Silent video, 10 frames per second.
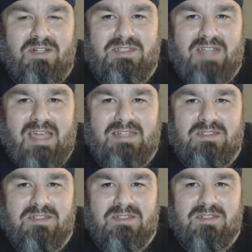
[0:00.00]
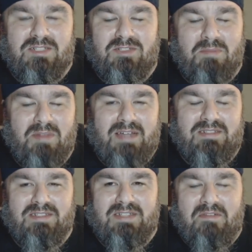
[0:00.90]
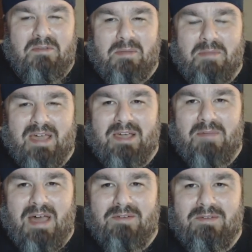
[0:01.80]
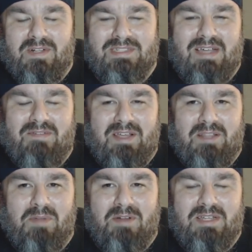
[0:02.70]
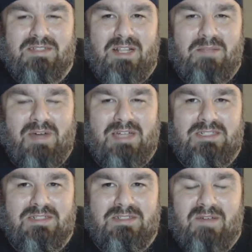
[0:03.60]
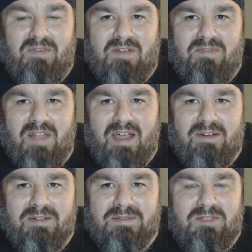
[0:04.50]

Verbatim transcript: on the stage as Triple H and Stephanie McMahon come out for the 70th birthday celebration of Ric Flair.